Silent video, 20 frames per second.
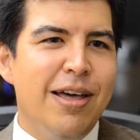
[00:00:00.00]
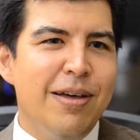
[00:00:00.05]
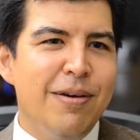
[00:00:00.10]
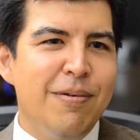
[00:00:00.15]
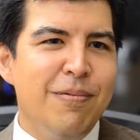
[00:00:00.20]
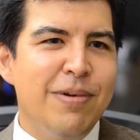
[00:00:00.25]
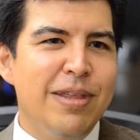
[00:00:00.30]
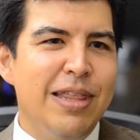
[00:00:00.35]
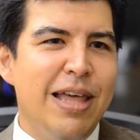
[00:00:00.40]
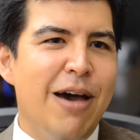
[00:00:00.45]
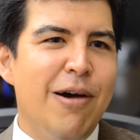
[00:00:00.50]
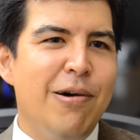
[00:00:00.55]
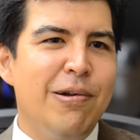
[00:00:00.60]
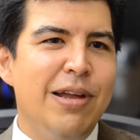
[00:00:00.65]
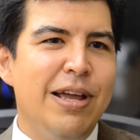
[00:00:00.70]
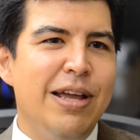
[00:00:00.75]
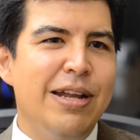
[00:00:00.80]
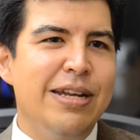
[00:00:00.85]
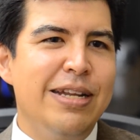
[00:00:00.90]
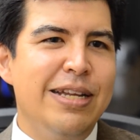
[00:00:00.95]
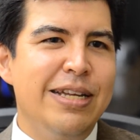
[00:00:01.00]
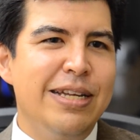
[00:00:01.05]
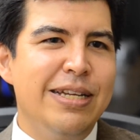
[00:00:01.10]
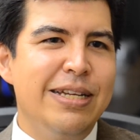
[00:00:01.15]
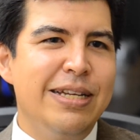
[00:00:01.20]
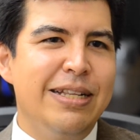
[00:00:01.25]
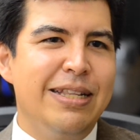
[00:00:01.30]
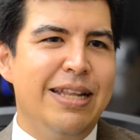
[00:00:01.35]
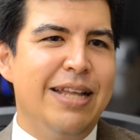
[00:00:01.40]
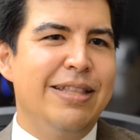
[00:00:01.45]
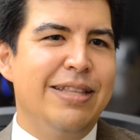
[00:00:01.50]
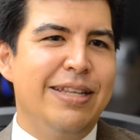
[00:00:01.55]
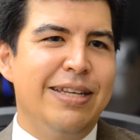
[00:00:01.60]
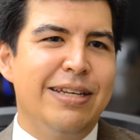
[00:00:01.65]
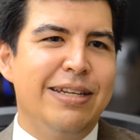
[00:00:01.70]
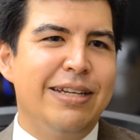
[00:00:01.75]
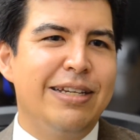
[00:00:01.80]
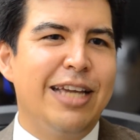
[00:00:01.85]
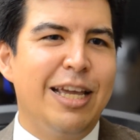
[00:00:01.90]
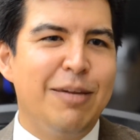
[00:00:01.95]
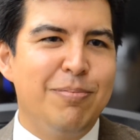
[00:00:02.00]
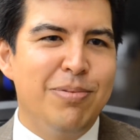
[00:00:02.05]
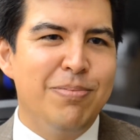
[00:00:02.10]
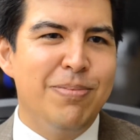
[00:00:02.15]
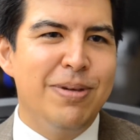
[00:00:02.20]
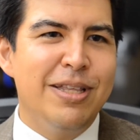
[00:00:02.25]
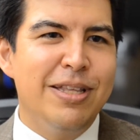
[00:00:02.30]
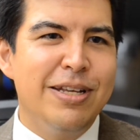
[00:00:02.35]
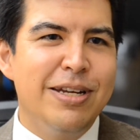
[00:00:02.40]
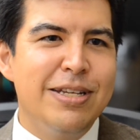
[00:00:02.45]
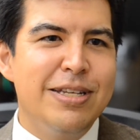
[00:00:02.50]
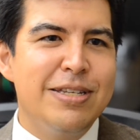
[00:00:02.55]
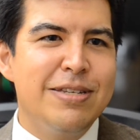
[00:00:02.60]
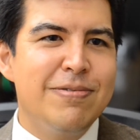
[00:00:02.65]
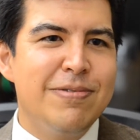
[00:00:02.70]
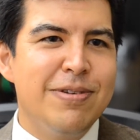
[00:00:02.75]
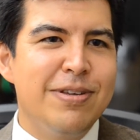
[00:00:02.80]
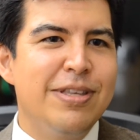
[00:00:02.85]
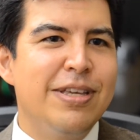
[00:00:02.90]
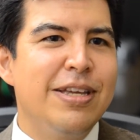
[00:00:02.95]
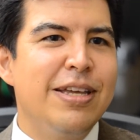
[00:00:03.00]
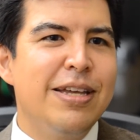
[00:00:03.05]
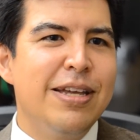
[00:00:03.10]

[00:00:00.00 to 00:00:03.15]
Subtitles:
without any lending capabilities, really.